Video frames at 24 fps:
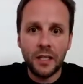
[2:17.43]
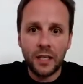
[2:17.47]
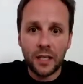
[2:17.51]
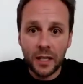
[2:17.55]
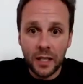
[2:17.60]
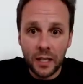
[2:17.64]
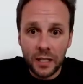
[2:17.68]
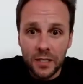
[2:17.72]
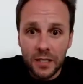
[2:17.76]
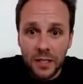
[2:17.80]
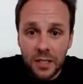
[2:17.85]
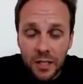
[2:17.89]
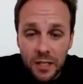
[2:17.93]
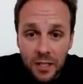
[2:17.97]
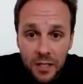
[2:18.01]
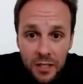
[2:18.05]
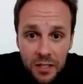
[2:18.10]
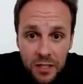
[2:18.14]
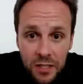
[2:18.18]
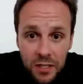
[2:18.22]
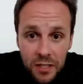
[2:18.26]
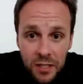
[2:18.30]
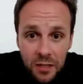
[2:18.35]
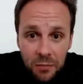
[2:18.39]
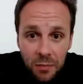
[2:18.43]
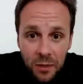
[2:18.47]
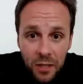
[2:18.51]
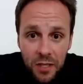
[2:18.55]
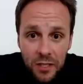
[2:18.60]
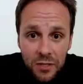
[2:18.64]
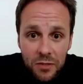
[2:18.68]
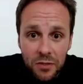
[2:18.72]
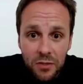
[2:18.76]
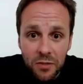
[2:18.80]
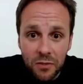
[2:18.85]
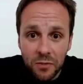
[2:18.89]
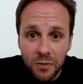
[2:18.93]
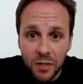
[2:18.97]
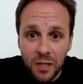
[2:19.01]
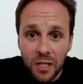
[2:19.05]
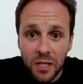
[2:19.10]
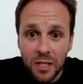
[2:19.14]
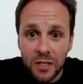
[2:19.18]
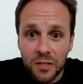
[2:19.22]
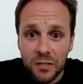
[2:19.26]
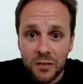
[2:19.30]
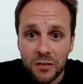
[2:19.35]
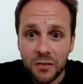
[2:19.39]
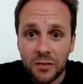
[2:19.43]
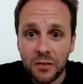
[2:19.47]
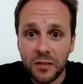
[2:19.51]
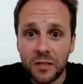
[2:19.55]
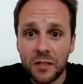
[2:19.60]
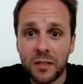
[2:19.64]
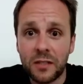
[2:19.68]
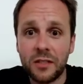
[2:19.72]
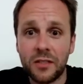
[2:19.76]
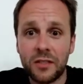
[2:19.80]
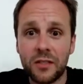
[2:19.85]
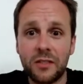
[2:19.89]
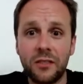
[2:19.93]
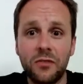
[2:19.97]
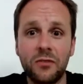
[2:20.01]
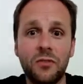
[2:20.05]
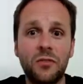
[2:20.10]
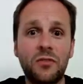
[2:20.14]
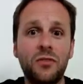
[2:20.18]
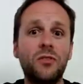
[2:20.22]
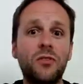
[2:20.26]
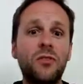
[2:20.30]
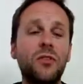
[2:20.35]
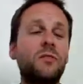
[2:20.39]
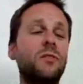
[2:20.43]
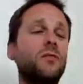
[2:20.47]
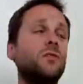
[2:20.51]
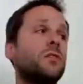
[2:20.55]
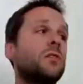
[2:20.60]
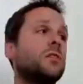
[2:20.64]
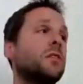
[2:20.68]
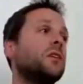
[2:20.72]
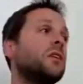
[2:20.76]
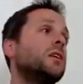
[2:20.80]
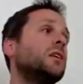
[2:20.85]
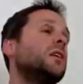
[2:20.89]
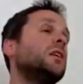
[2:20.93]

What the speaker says: Like I say, you can see the bags under my eyes. It looks dreadful.